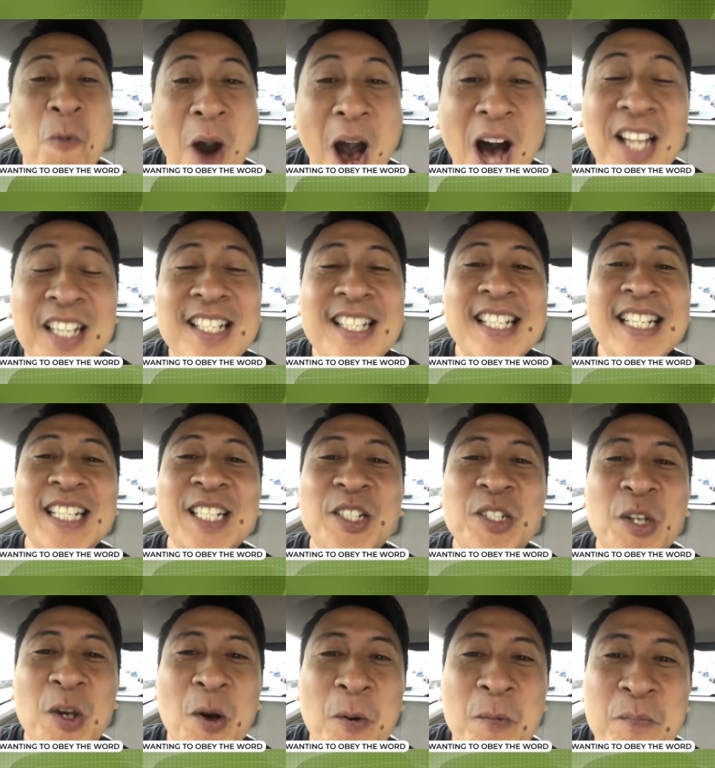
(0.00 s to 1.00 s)

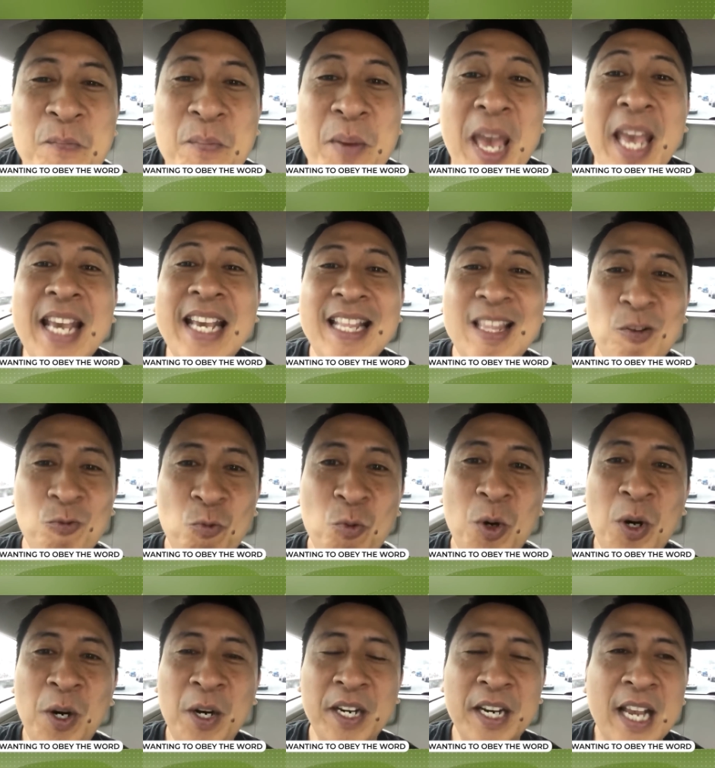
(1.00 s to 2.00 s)
wanting to obey the
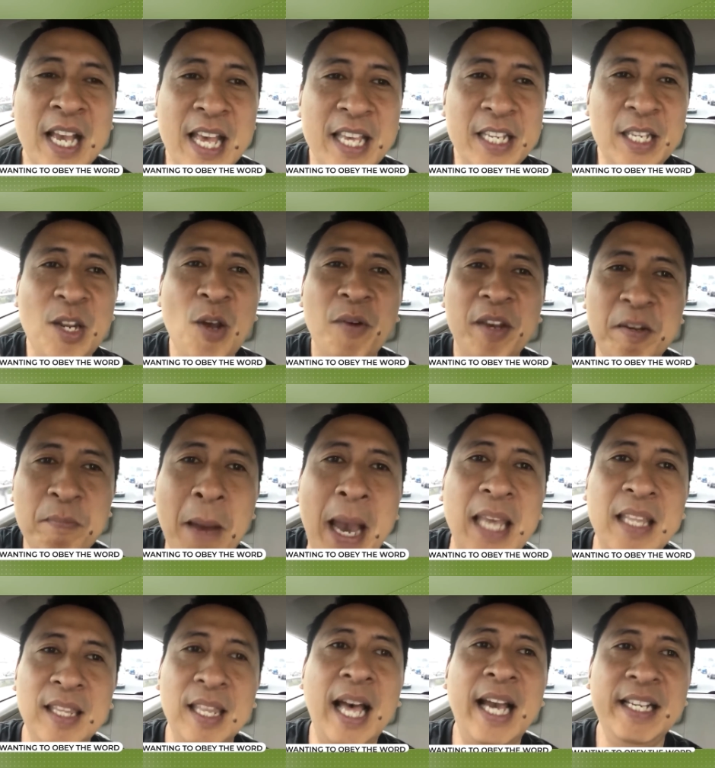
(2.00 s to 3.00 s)
word. You know, in
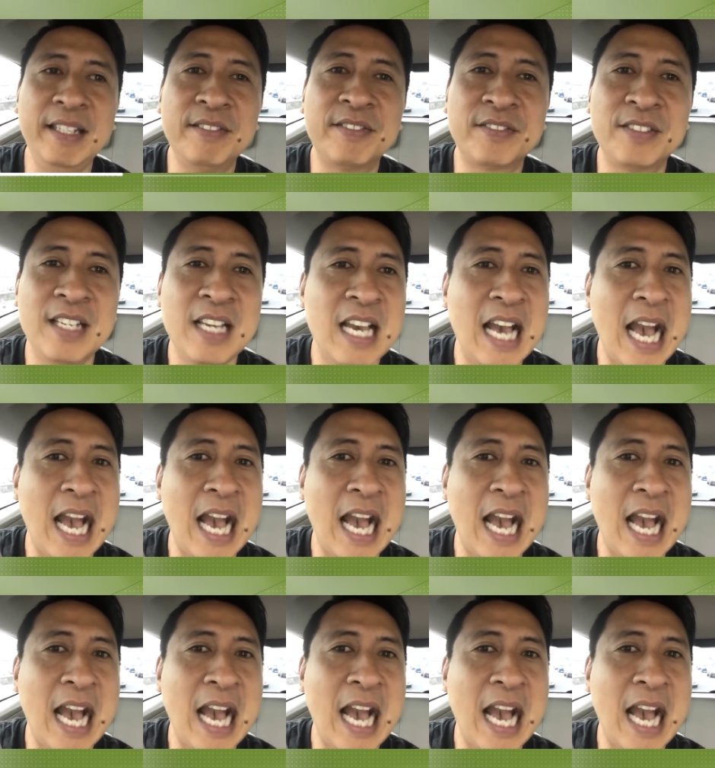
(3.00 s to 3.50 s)
my life,